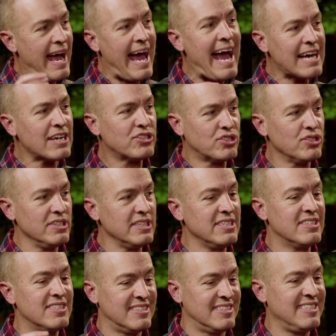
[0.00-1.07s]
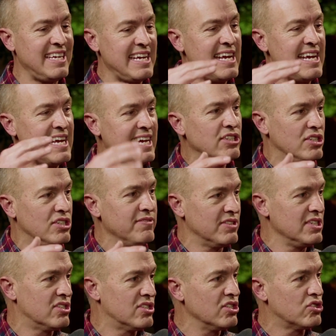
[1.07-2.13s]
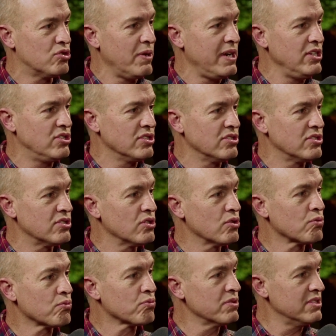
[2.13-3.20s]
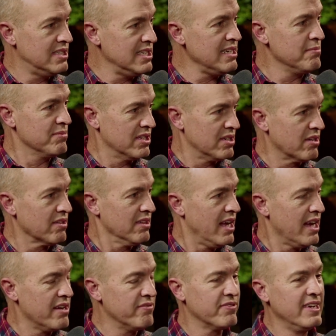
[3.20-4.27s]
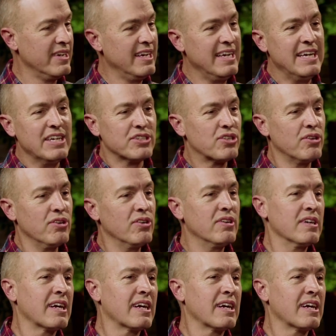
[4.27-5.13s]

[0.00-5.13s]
actually see each of these situations redeemed in our life. So,